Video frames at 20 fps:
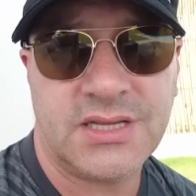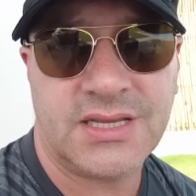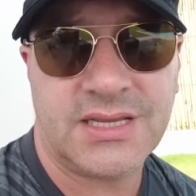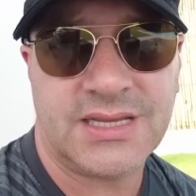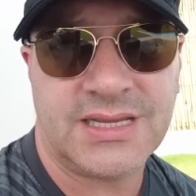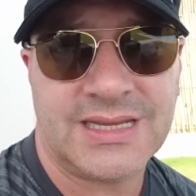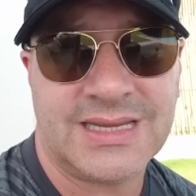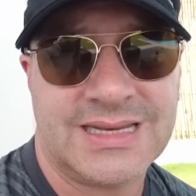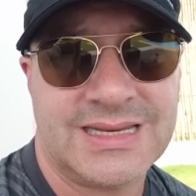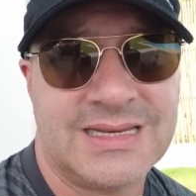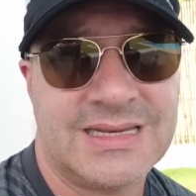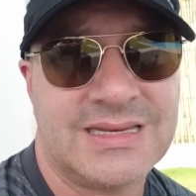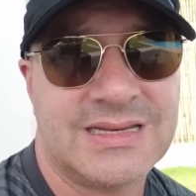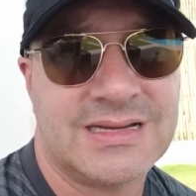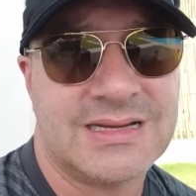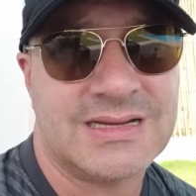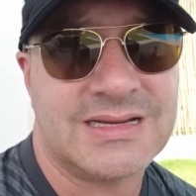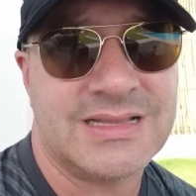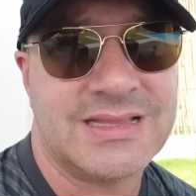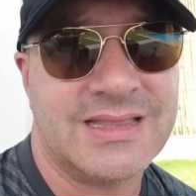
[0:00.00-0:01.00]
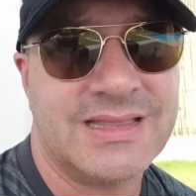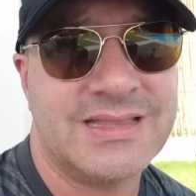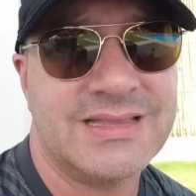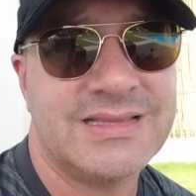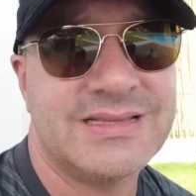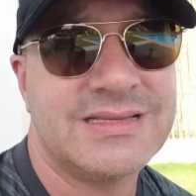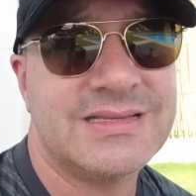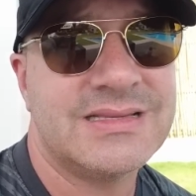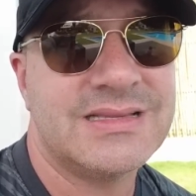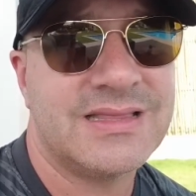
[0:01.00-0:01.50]
And
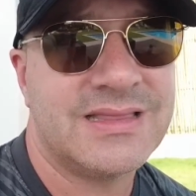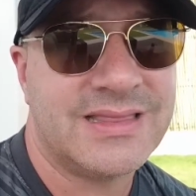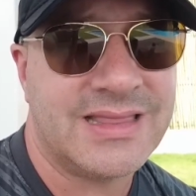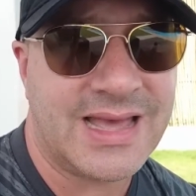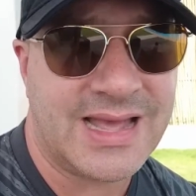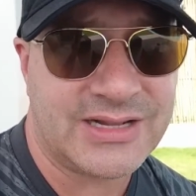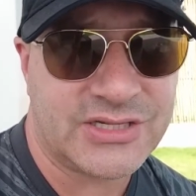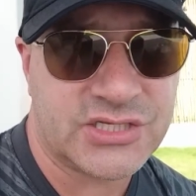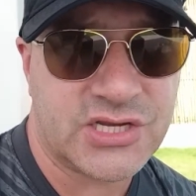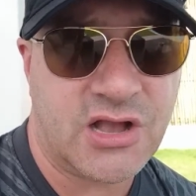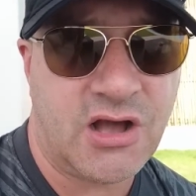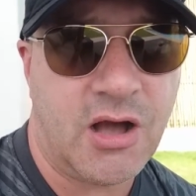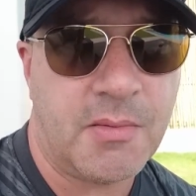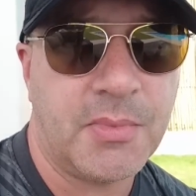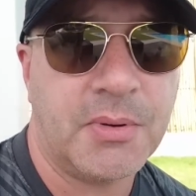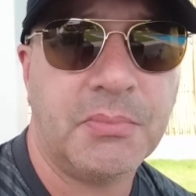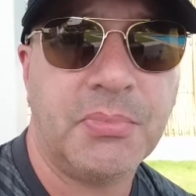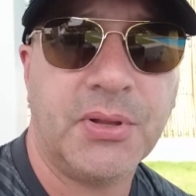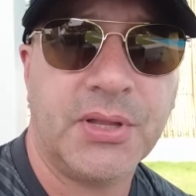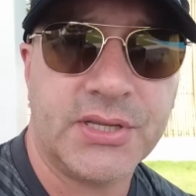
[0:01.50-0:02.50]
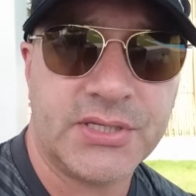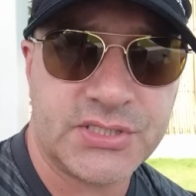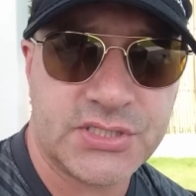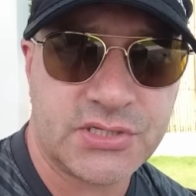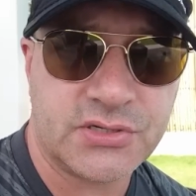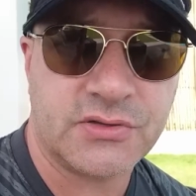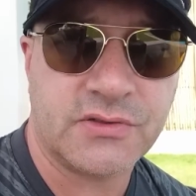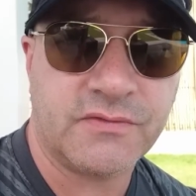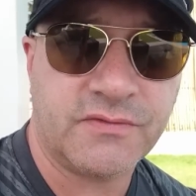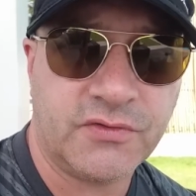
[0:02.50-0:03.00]
that's commonplace
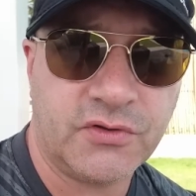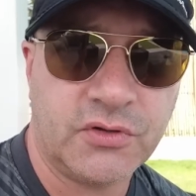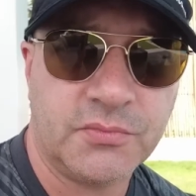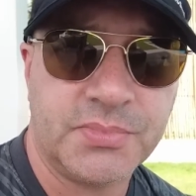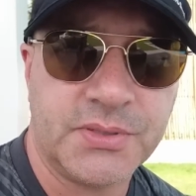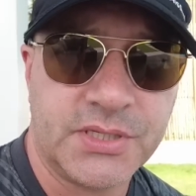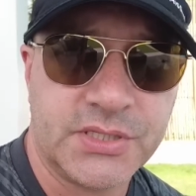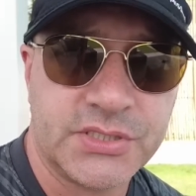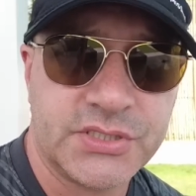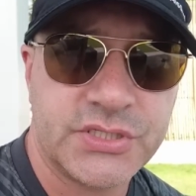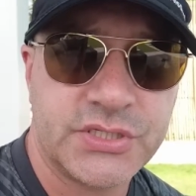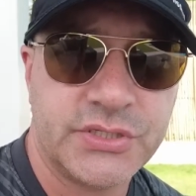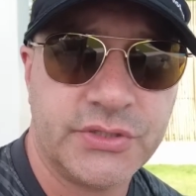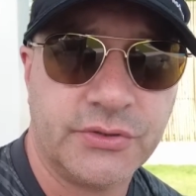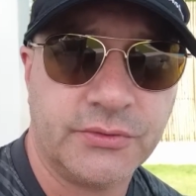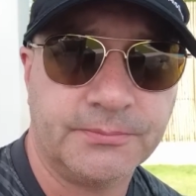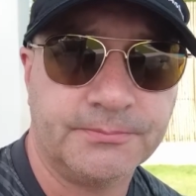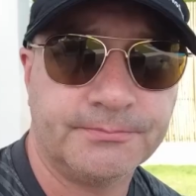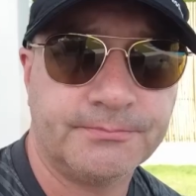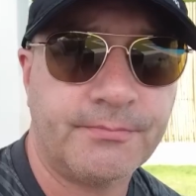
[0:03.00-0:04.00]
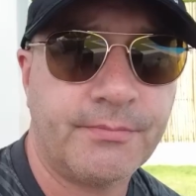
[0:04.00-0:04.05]
here in the Philippines too.